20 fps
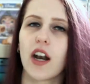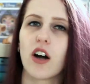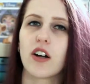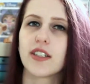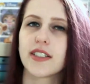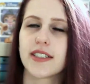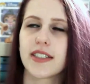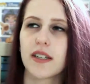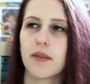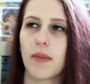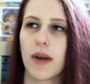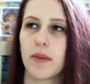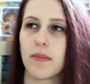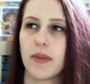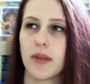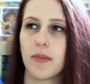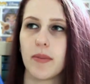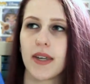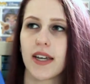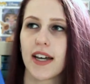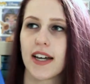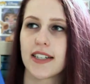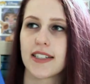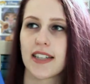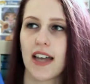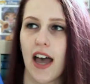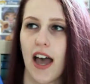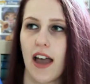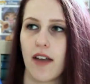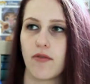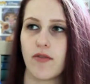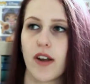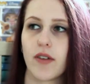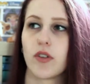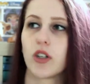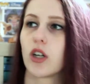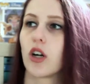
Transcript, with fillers: honestly might be because I've never